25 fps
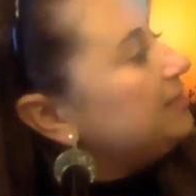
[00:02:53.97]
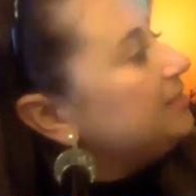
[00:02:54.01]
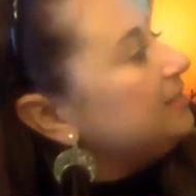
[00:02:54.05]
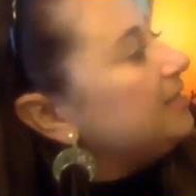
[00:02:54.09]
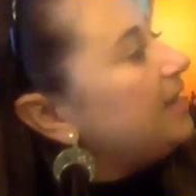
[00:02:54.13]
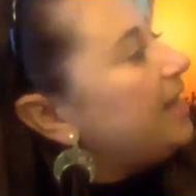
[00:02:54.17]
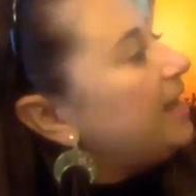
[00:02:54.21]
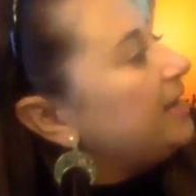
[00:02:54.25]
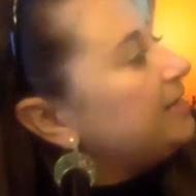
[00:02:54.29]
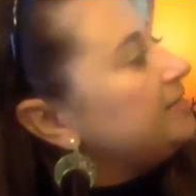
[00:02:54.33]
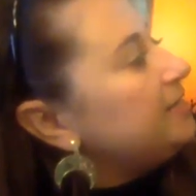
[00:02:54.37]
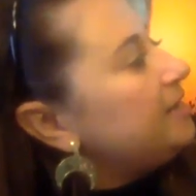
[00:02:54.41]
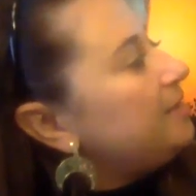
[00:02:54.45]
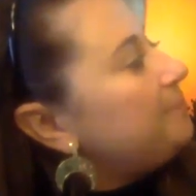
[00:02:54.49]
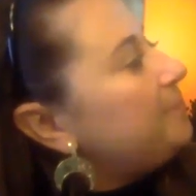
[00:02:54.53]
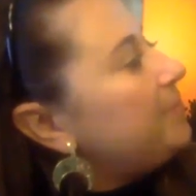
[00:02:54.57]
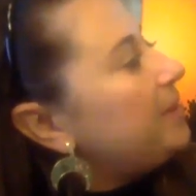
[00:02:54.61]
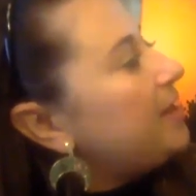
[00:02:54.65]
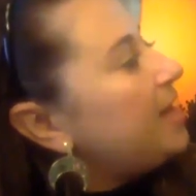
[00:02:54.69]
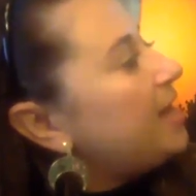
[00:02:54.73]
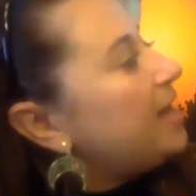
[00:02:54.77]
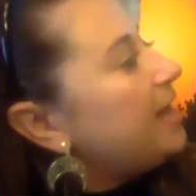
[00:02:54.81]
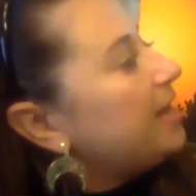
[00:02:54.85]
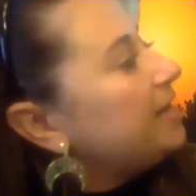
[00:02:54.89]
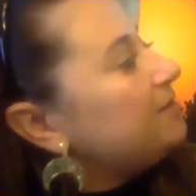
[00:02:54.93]
Lined up
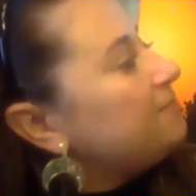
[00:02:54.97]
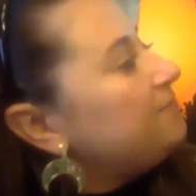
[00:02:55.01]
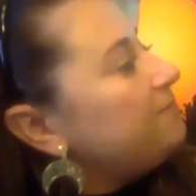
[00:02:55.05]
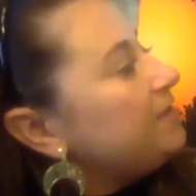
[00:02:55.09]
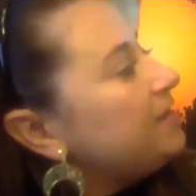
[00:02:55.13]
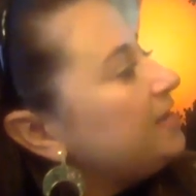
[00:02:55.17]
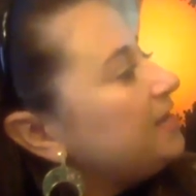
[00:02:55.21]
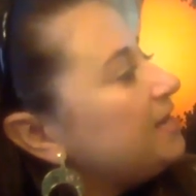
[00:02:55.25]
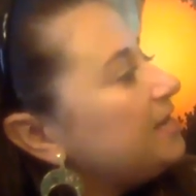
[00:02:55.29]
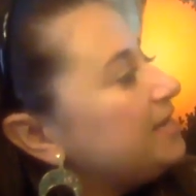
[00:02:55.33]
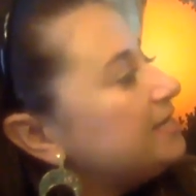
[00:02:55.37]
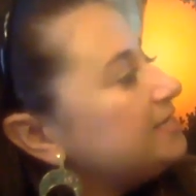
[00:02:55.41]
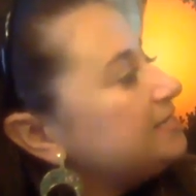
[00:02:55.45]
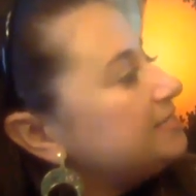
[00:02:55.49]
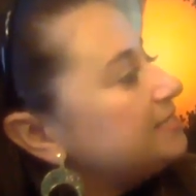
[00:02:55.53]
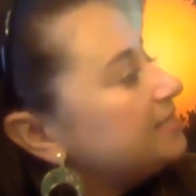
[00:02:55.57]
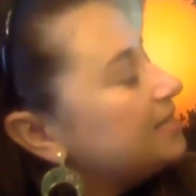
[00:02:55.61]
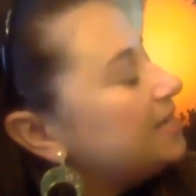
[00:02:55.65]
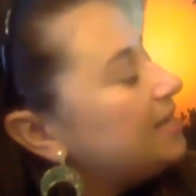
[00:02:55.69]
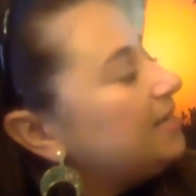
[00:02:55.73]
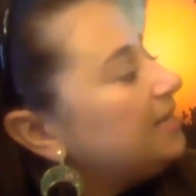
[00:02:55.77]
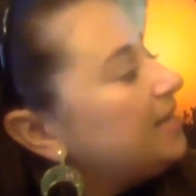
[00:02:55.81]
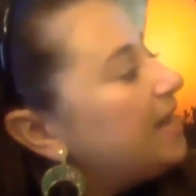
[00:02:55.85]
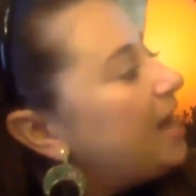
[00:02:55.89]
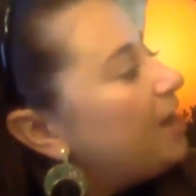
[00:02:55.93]
behind Venus,
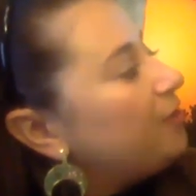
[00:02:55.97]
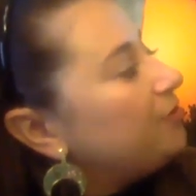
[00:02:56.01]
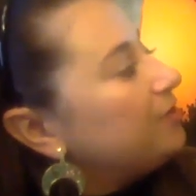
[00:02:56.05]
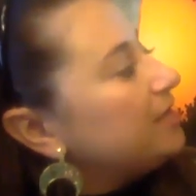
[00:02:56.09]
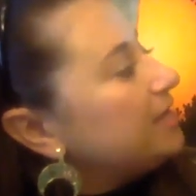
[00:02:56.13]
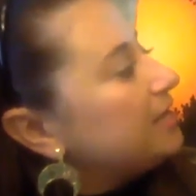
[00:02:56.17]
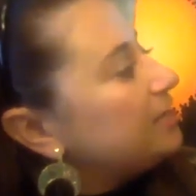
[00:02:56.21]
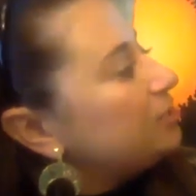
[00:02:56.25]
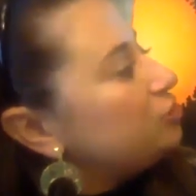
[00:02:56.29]
cloudy